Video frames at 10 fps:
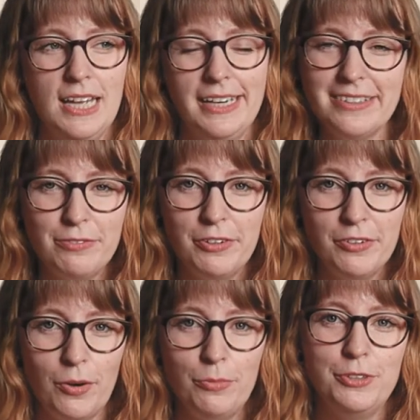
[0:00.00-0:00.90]
And it's
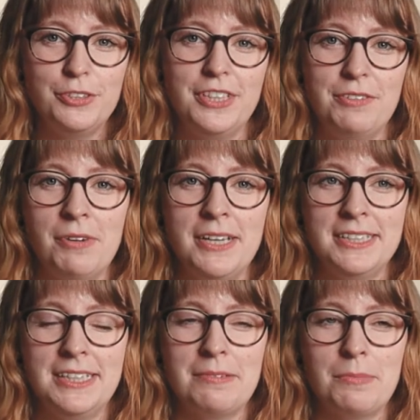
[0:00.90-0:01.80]
very obvious in
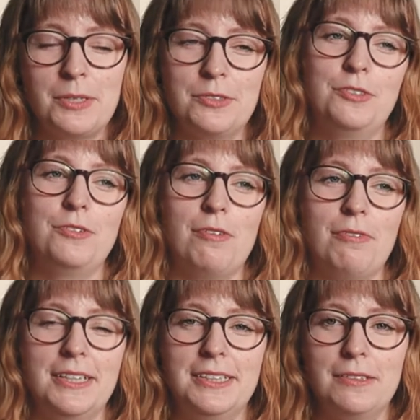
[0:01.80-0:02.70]
writing because you are
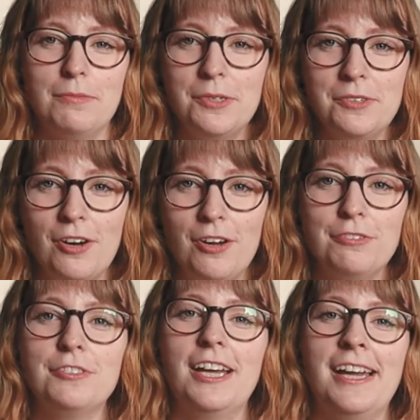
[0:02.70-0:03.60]
writing one
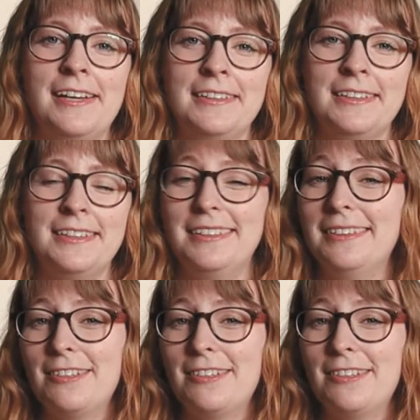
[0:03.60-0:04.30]
draft and